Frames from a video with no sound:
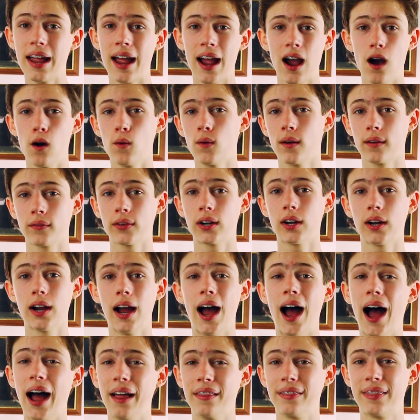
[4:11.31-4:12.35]
However,
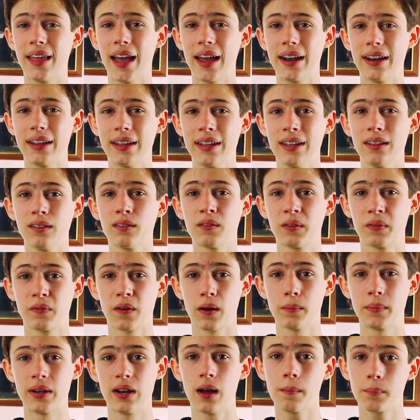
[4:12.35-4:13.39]
that is
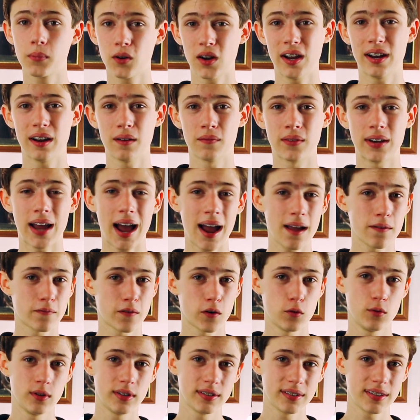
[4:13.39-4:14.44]
from an upgrade of an
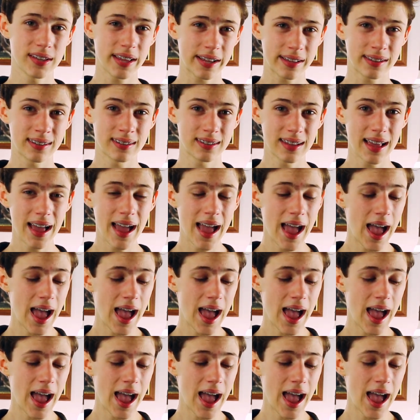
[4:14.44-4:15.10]
iPhone 6.